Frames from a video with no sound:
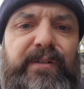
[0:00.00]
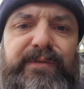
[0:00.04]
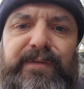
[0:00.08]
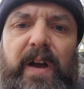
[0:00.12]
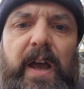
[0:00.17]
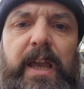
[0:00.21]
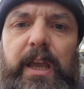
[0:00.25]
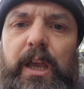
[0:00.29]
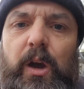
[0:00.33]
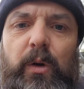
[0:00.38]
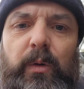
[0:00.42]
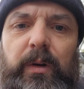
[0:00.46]
a
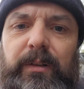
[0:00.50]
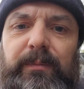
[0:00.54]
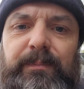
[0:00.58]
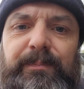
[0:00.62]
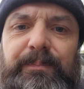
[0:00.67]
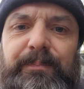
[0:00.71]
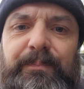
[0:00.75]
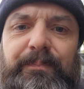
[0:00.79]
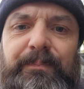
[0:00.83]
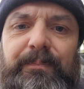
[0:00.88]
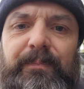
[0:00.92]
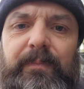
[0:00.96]
fire going.
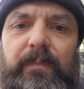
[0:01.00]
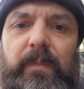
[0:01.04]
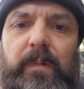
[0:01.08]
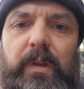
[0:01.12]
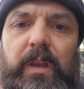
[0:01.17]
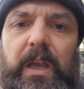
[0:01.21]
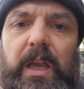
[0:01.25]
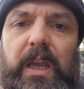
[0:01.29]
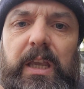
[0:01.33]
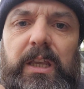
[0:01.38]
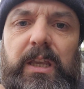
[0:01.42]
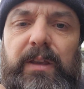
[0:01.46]

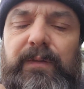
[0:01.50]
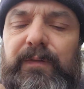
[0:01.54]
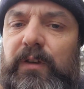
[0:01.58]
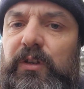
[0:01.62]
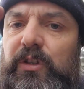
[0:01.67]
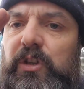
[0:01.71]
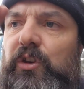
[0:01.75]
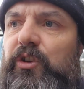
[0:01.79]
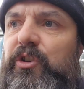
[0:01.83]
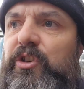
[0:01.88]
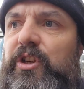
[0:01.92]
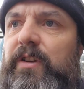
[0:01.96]
Okay,
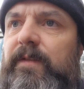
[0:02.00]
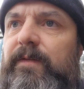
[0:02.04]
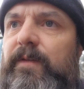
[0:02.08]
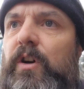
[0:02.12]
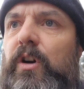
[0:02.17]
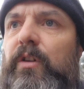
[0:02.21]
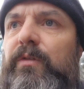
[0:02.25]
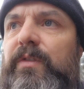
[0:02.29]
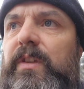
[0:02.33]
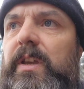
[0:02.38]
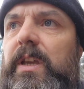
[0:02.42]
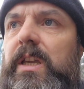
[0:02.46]
as long as you've
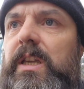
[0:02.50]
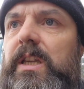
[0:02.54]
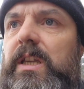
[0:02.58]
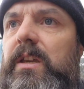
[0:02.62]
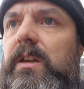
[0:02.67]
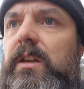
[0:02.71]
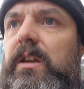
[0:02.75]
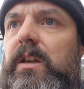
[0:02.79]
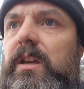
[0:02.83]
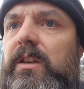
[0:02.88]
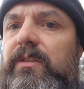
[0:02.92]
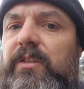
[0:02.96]
got the
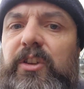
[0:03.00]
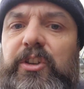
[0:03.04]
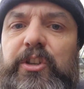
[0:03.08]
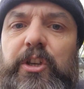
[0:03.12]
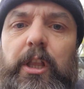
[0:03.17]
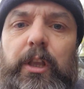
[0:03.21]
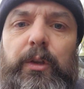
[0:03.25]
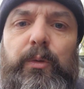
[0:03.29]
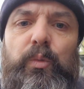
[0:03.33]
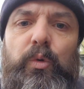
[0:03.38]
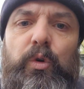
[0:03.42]
solid